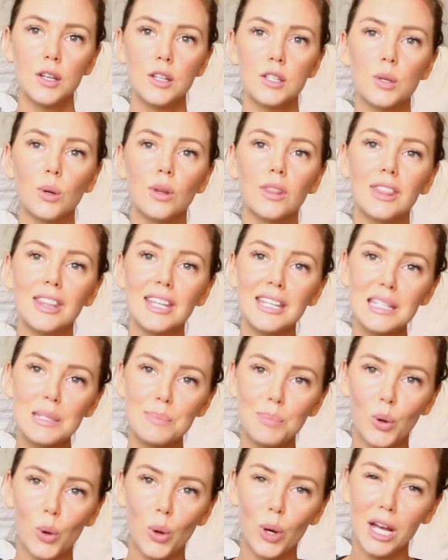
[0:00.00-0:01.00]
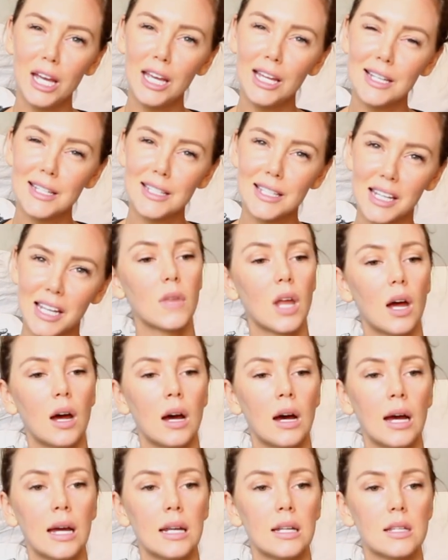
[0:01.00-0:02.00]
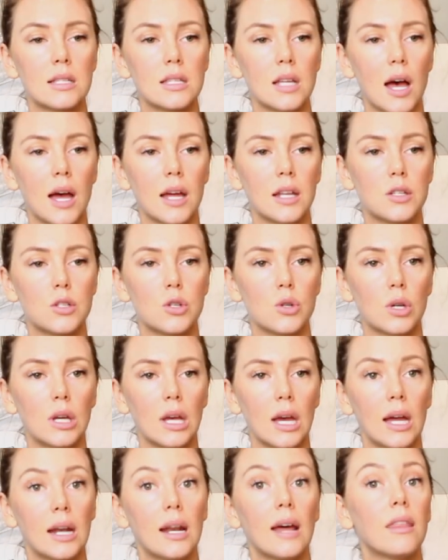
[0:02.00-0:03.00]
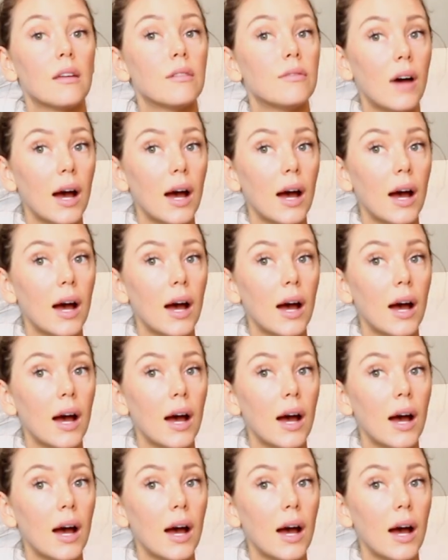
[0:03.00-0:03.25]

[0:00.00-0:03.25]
So at this point, I decide to get another